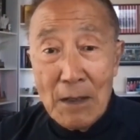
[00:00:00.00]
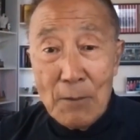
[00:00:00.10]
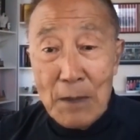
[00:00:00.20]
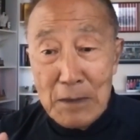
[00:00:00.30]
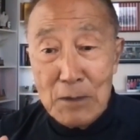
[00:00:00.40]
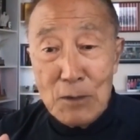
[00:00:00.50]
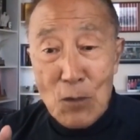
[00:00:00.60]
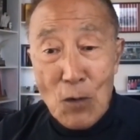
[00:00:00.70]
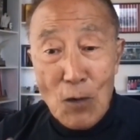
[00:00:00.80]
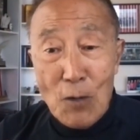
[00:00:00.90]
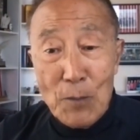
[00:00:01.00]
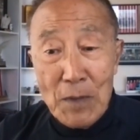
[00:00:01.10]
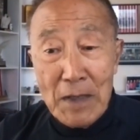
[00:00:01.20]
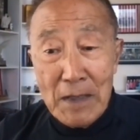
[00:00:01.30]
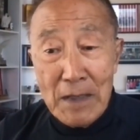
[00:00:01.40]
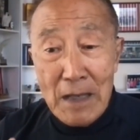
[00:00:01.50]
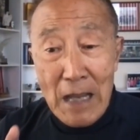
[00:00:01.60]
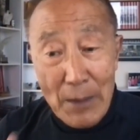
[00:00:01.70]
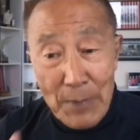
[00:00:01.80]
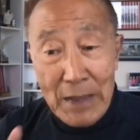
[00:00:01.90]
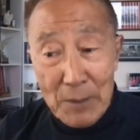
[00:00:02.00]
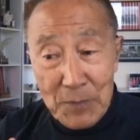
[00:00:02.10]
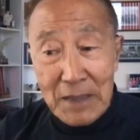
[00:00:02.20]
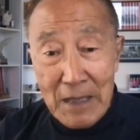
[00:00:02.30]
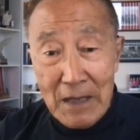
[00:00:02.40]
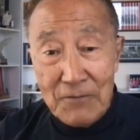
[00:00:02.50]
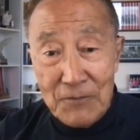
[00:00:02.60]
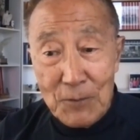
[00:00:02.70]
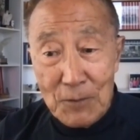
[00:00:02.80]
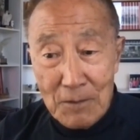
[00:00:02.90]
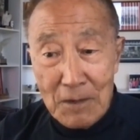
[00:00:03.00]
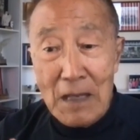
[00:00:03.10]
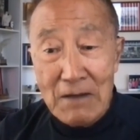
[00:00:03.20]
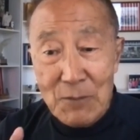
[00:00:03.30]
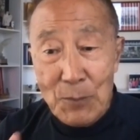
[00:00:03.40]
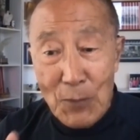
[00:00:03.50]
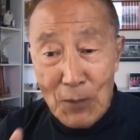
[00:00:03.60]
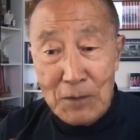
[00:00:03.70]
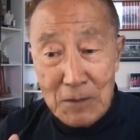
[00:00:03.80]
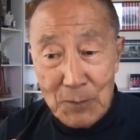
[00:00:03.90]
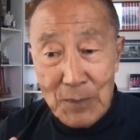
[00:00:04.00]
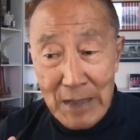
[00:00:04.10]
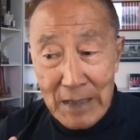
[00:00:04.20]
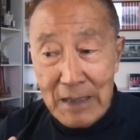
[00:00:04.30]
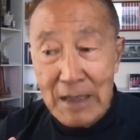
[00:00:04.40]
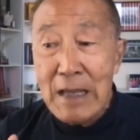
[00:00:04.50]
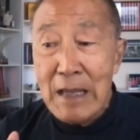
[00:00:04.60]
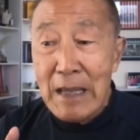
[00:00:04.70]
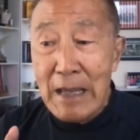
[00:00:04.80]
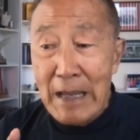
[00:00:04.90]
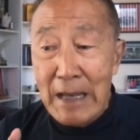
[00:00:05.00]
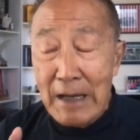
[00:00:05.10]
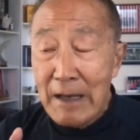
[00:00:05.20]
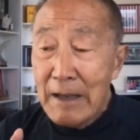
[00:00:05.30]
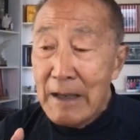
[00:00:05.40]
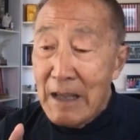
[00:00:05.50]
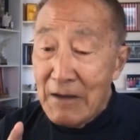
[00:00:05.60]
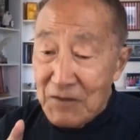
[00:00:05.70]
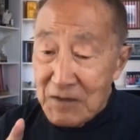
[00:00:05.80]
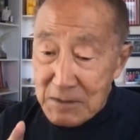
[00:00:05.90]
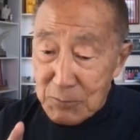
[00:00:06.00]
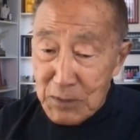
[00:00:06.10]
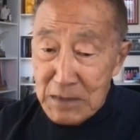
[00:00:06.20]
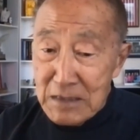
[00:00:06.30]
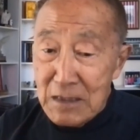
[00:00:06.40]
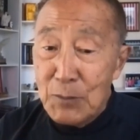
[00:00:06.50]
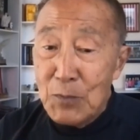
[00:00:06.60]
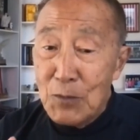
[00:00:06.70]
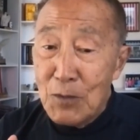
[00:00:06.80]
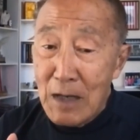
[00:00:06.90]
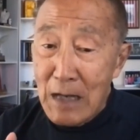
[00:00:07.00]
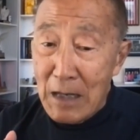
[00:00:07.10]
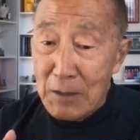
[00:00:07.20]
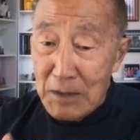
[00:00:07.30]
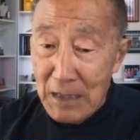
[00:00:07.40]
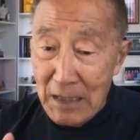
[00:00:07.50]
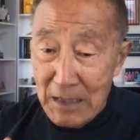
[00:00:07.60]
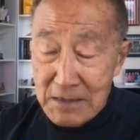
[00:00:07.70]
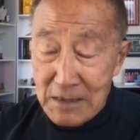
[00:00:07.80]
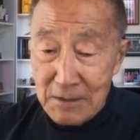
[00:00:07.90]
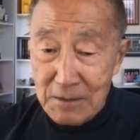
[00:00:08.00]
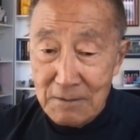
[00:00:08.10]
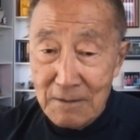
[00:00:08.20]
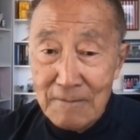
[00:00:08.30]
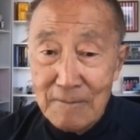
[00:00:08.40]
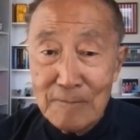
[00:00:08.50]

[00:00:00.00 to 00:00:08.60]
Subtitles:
when you call me, I better be careful. You have a point to make, and if it's reasonable, I'll listen to it.